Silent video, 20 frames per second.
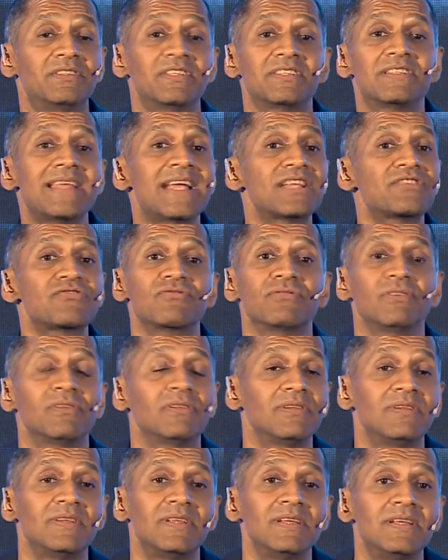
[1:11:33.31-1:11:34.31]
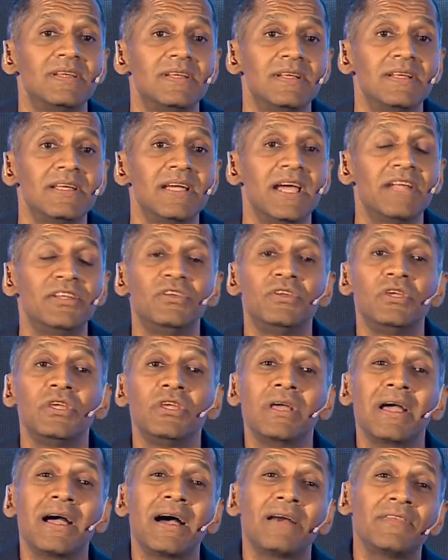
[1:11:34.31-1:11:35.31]
it's just natural.
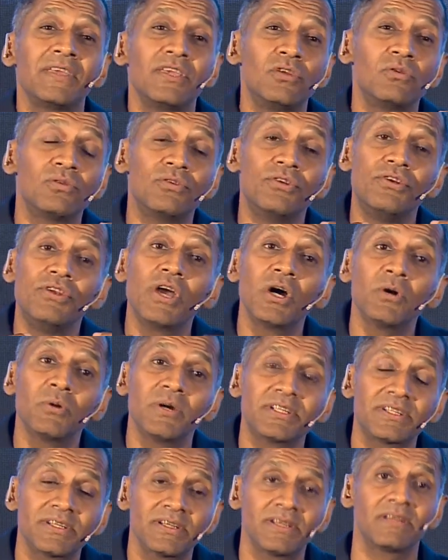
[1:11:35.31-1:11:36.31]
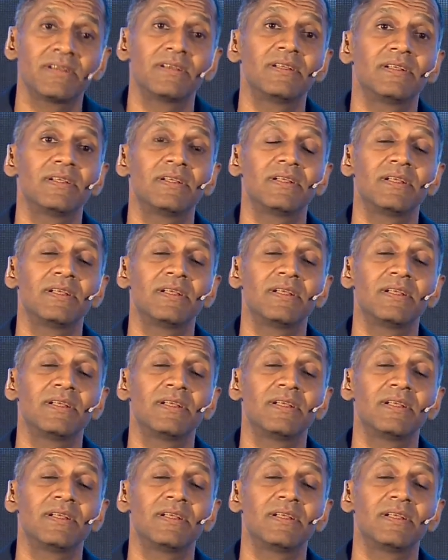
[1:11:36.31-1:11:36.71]
And I think you'll know it